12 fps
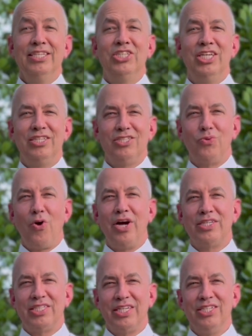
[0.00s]
Jesus
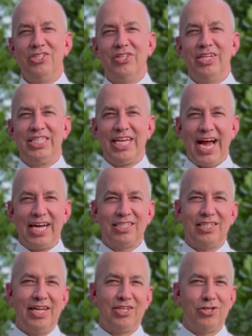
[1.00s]
walks into the tax
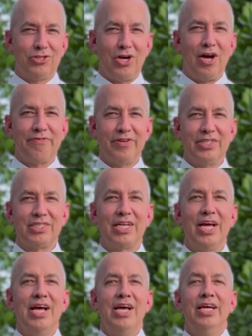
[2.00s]
collector's office,
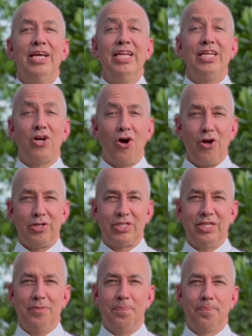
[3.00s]
and he calls
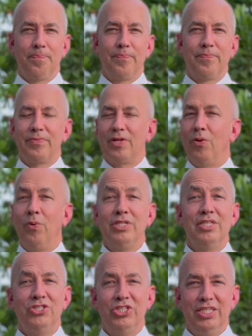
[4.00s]
him. What
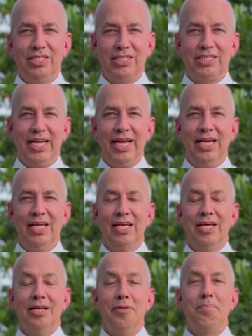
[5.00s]
does Jesus say?
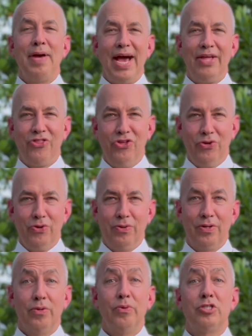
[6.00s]
Matthew,
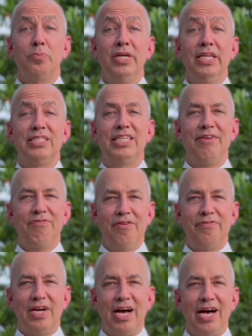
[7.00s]
which means gift
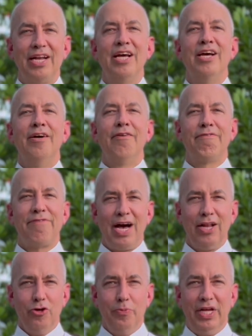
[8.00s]
of God.
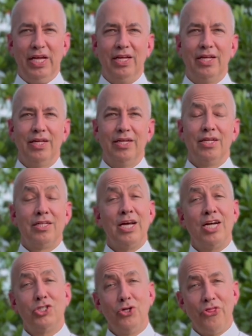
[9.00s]
Follow me.
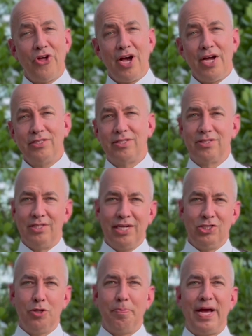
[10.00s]
Not your thoughts,
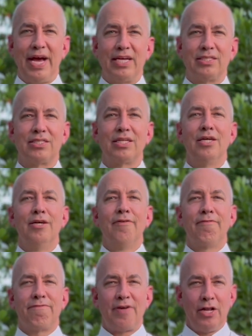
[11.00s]
not your past.
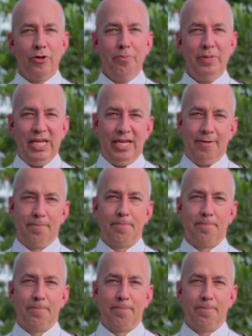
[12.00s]
Follow me.